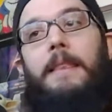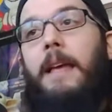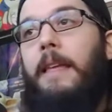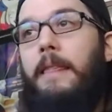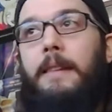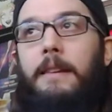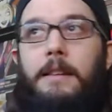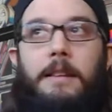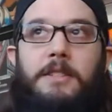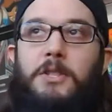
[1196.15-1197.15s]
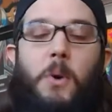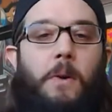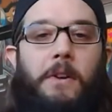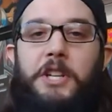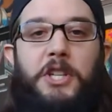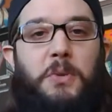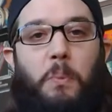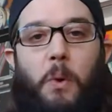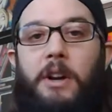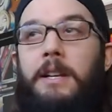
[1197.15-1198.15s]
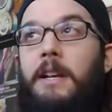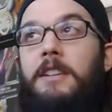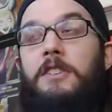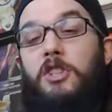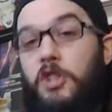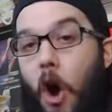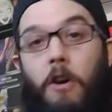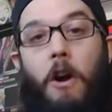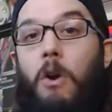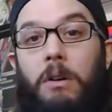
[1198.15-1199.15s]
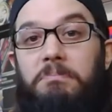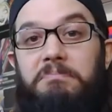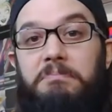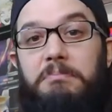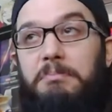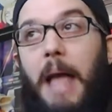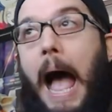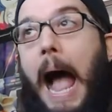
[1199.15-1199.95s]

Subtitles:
The story just worked. Starro, I